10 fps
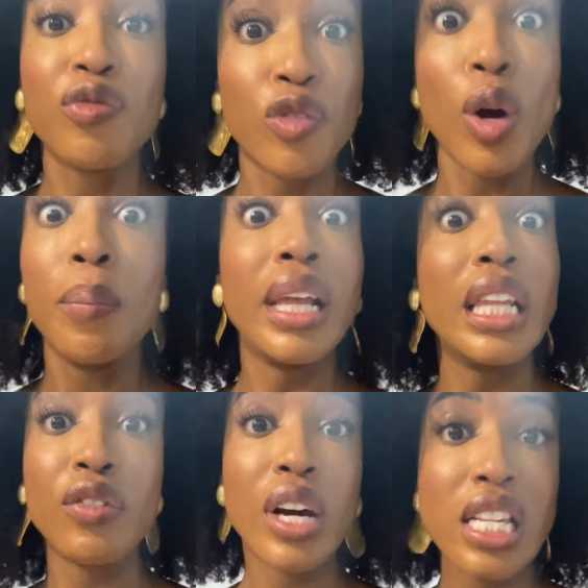
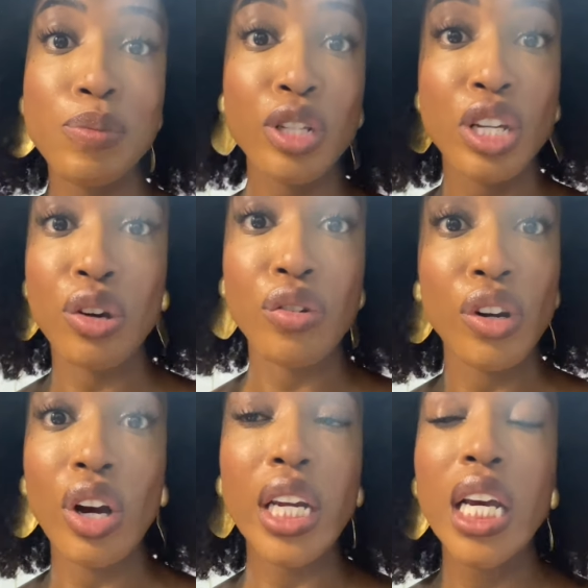completely forgot to put deodorant
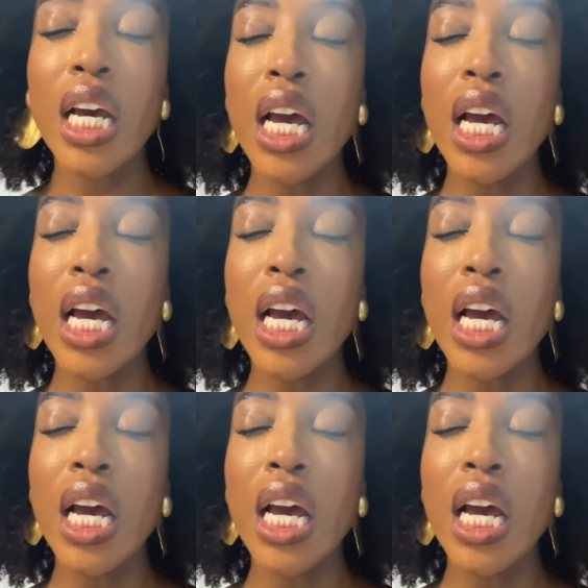on.